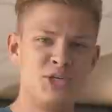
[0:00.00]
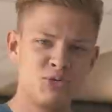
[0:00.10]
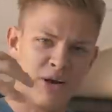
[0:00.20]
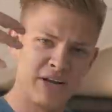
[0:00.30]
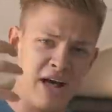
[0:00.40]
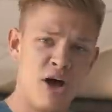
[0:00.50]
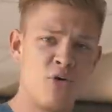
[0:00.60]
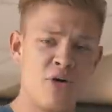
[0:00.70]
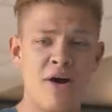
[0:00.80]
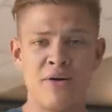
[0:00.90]
Just want an
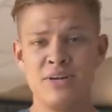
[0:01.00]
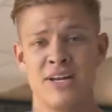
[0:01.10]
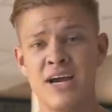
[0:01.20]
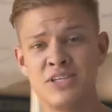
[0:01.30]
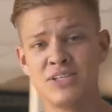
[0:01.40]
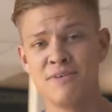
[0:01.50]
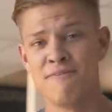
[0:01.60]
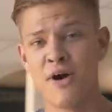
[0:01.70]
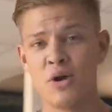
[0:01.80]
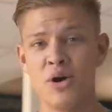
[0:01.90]
all around nice
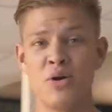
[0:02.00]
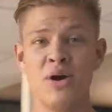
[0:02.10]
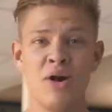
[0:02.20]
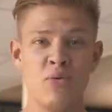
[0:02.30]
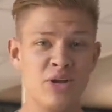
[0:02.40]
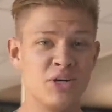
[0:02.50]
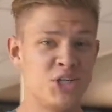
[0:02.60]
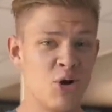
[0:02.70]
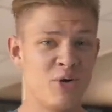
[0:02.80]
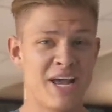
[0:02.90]
photo where you can
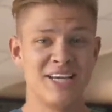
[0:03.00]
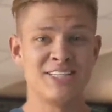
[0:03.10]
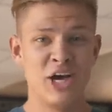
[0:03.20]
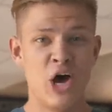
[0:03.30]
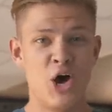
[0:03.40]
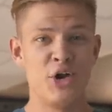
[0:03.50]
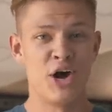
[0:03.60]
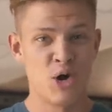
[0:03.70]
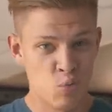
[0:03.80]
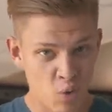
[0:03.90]
showcase all the
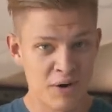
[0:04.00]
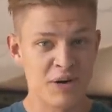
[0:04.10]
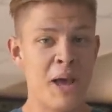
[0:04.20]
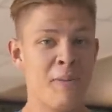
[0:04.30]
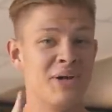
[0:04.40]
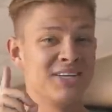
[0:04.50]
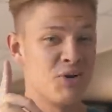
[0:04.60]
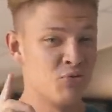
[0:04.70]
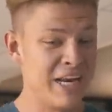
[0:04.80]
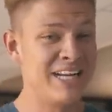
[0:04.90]
hard work, because
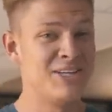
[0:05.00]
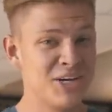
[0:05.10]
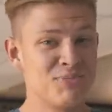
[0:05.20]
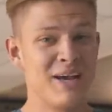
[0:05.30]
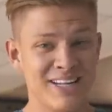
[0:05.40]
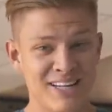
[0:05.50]
it really does make a